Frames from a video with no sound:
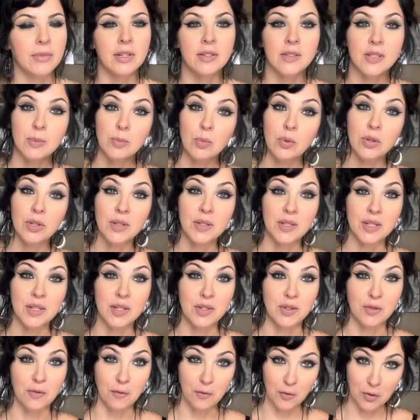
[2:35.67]
spooky
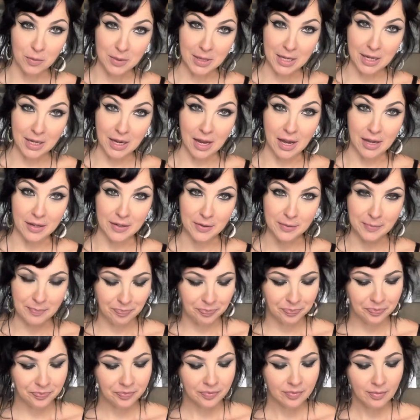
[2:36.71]
season for me, guys.
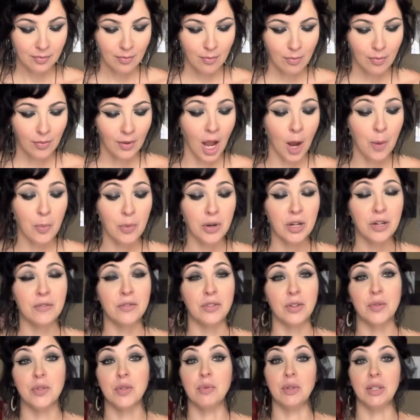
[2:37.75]
I'm one of
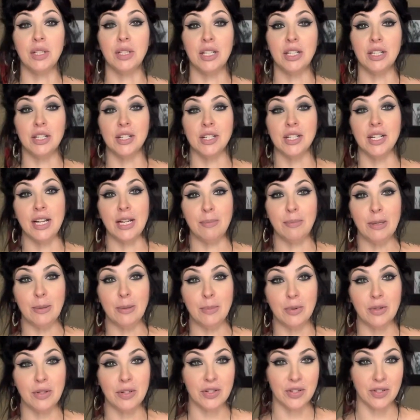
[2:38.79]
those really irritating
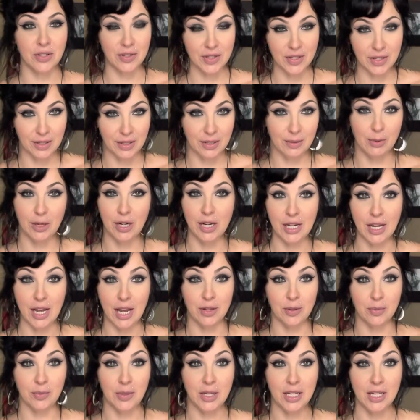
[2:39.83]
people that starts celebrating
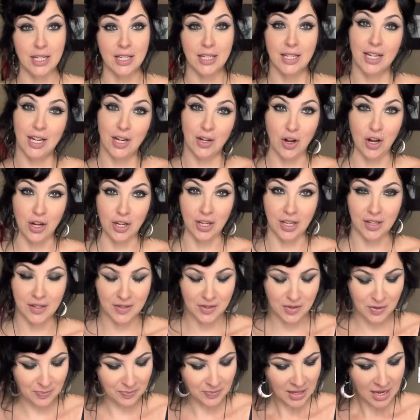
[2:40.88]
Halloween in August.